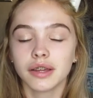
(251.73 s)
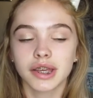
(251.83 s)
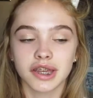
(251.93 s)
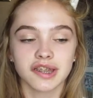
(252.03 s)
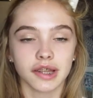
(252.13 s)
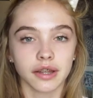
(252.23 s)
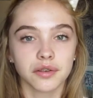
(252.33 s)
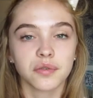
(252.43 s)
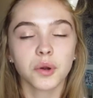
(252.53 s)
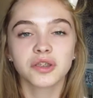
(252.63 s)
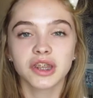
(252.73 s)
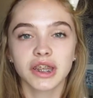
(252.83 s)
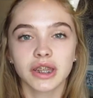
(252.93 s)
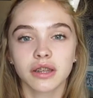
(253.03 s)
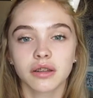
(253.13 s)
kids at like
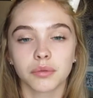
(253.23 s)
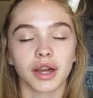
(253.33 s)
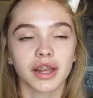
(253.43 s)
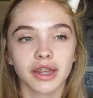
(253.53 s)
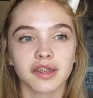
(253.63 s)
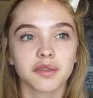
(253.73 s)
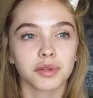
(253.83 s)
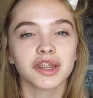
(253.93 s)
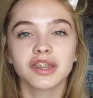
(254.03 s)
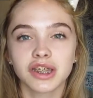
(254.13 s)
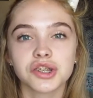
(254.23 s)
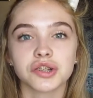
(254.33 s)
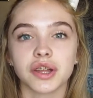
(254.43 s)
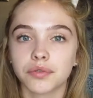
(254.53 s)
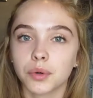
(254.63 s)
14, well not kids, but like
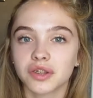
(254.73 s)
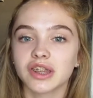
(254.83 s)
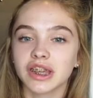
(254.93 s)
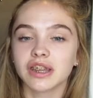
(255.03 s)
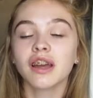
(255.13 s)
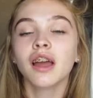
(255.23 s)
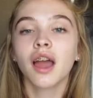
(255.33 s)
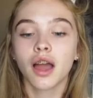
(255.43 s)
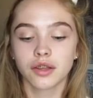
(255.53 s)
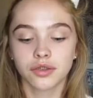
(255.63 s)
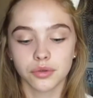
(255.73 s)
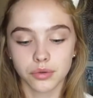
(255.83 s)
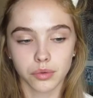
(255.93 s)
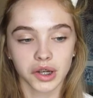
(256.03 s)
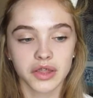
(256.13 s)
teenagers at 14
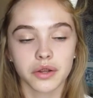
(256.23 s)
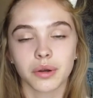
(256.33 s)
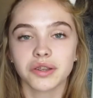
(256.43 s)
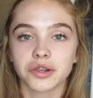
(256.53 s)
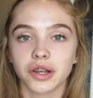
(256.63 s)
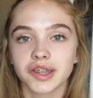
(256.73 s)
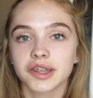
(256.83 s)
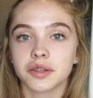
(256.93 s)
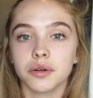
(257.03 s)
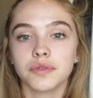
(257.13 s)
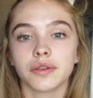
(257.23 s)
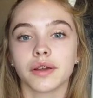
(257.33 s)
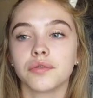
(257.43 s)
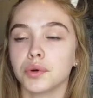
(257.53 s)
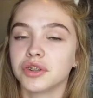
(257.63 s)
to work at their restaurants. So if you're
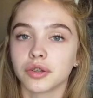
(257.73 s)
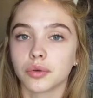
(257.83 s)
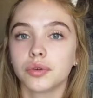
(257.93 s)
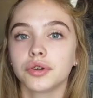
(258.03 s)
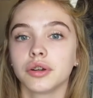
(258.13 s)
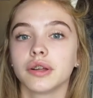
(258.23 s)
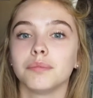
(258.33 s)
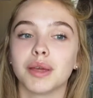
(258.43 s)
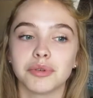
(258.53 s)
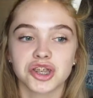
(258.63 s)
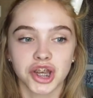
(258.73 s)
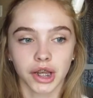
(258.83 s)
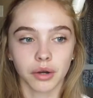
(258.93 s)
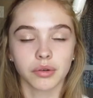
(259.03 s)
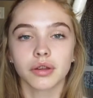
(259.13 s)
like 14 or older, maybe check
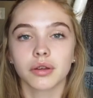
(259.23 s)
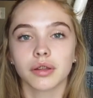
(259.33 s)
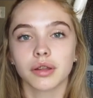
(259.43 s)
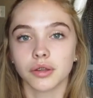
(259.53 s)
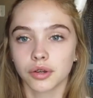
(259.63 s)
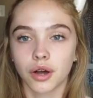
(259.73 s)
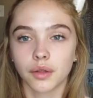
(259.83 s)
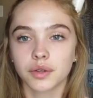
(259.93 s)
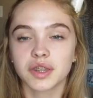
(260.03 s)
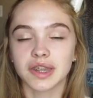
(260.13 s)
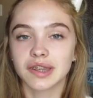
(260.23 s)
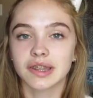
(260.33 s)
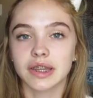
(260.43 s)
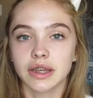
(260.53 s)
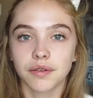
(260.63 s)
out your Culver's and
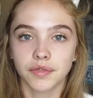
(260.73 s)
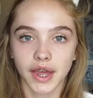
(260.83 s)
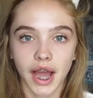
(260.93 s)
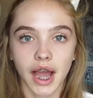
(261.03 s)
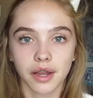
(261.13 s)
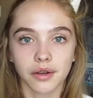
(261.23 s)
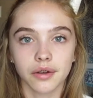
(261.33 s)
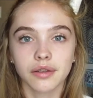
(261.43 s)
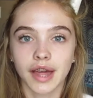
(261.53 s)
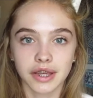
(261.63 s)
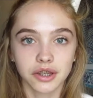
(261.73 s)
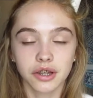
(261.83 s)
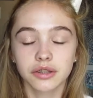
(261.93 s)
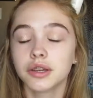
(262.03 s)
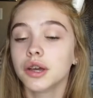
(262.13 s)
see if they hire that
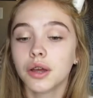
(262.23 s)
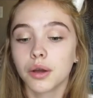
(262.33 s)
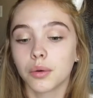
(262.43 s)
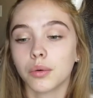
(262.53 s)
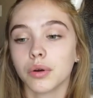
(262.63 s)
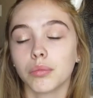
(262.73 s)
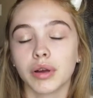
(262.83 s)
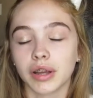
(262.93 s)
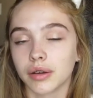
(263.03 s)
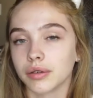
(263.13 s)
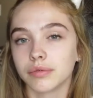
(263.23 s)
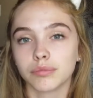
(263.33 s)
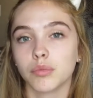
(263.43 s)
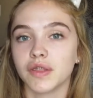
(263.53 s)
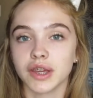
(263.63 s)
young, or
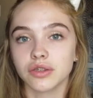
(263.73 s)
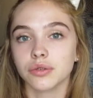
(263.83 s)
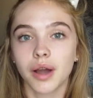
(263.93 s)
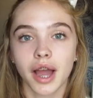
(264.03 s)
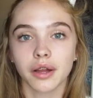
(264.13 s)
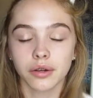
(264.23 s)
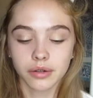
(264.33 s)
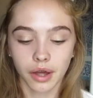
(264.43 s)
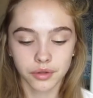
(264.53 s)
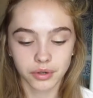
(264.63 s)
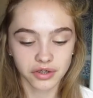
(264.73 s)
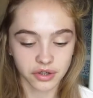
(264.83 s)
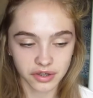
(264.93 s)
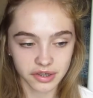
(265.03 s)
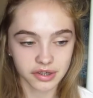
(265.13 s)
when they do hire other
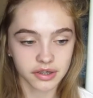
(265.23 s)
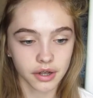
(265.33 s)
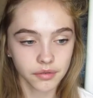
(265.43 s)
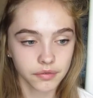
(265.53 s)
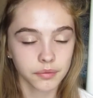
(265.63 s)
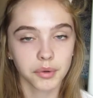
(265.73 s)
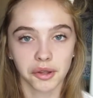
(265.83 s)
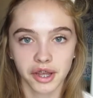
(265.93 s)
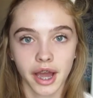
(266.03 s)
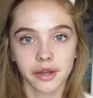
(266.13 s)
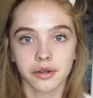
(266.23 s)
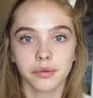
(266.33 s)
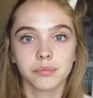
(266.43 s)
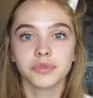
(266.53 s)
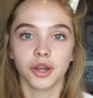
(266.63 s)
restaurants and stuff, probably
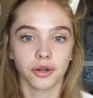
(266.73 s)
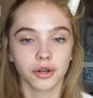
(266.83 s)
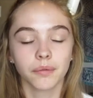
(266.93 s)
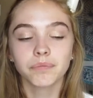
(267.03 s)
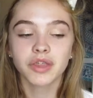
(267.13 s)
hire younger.